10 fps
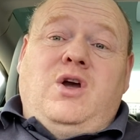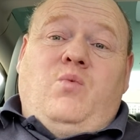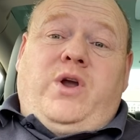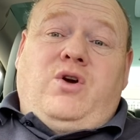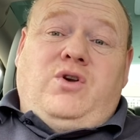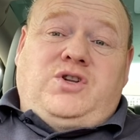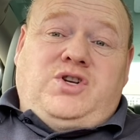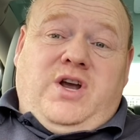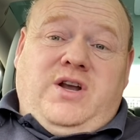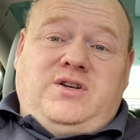we could have
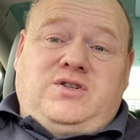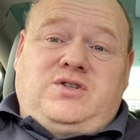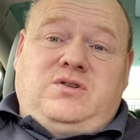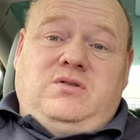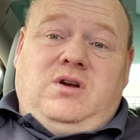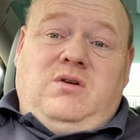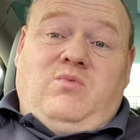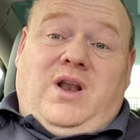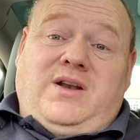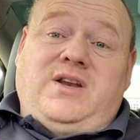changed,
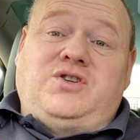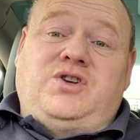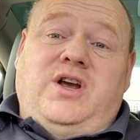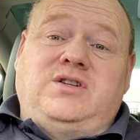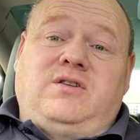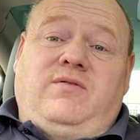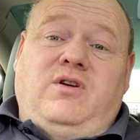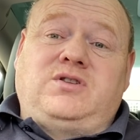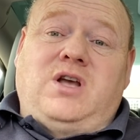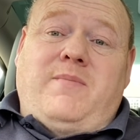I did change the flow
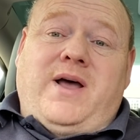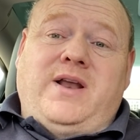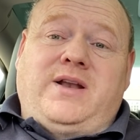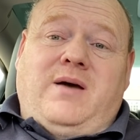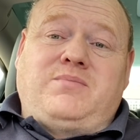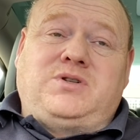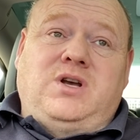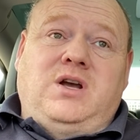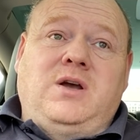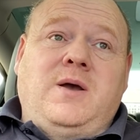turbine
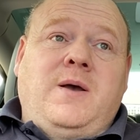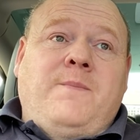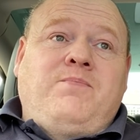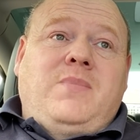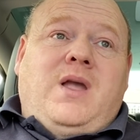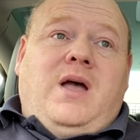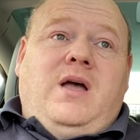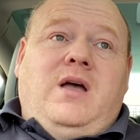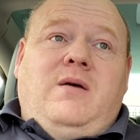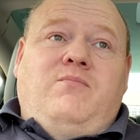adapter,
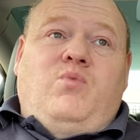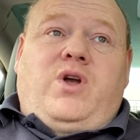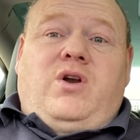We could have